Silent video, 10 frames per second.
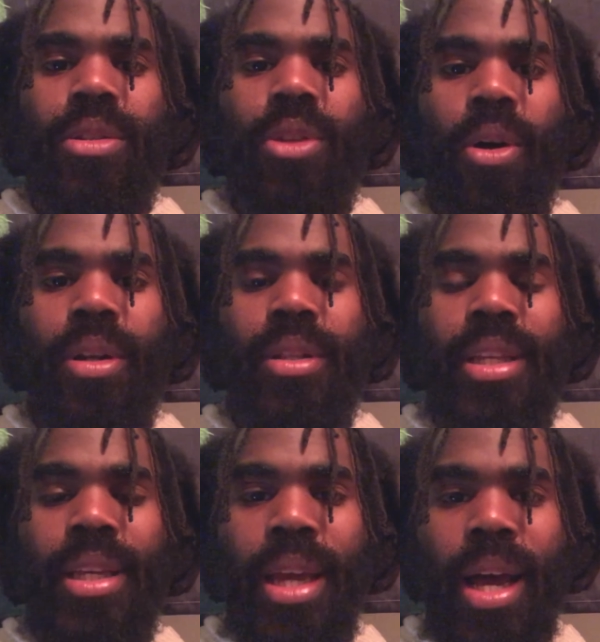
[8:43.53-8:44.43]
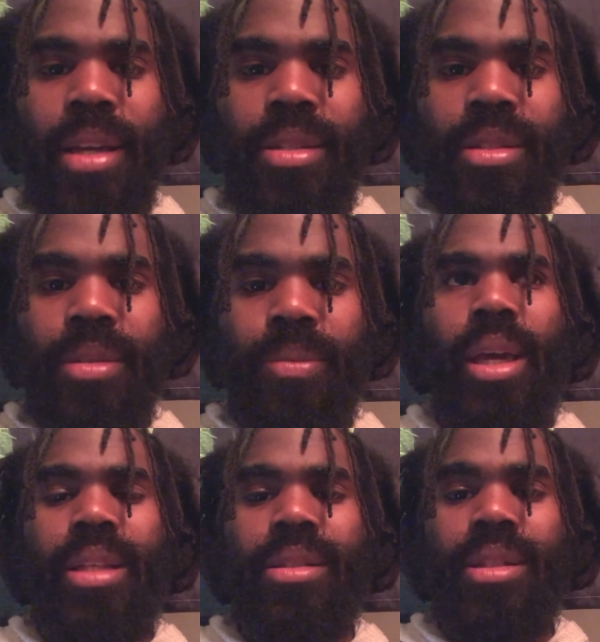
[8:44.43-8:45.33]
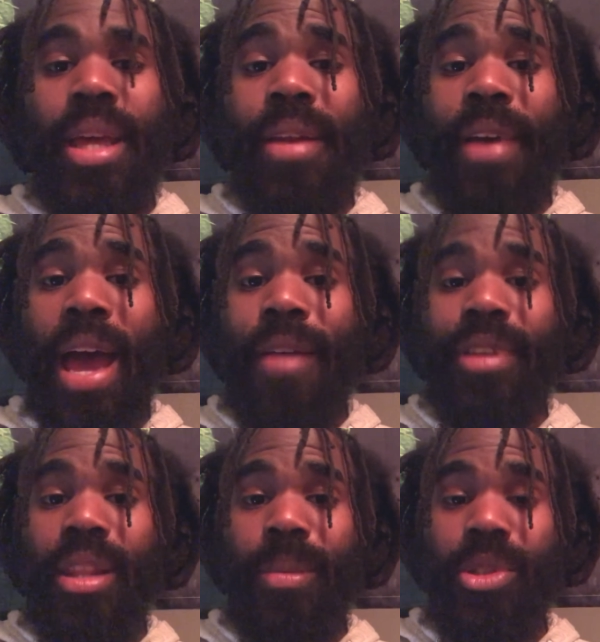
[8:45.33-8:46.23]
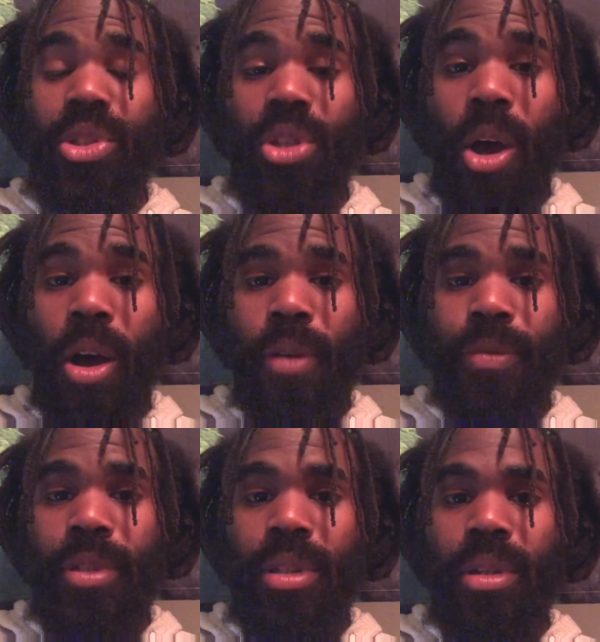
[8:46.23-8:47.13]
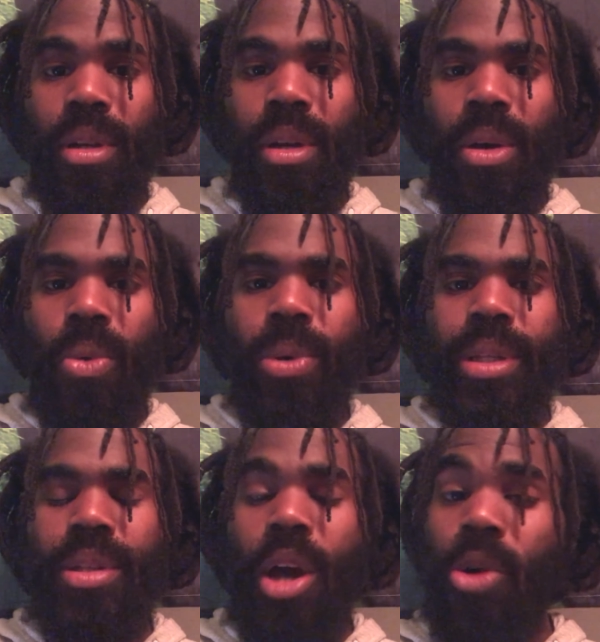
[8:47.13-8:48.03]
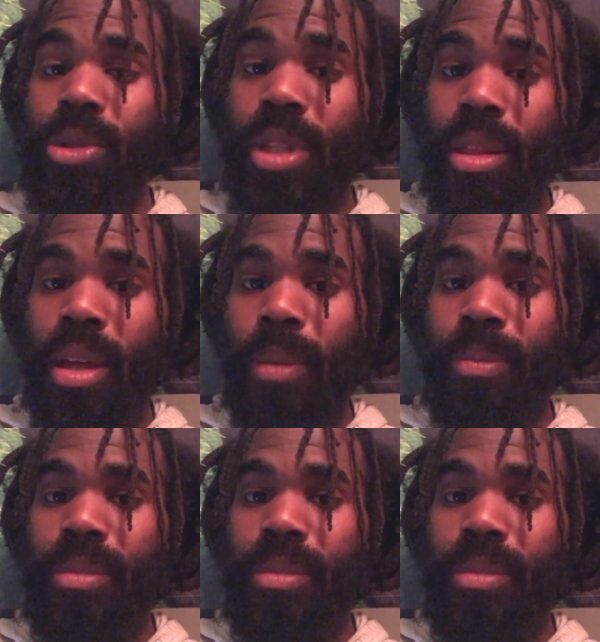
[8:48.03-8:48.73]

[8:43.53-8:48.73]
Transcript: tortillas, instead of having them soft, we toasted them.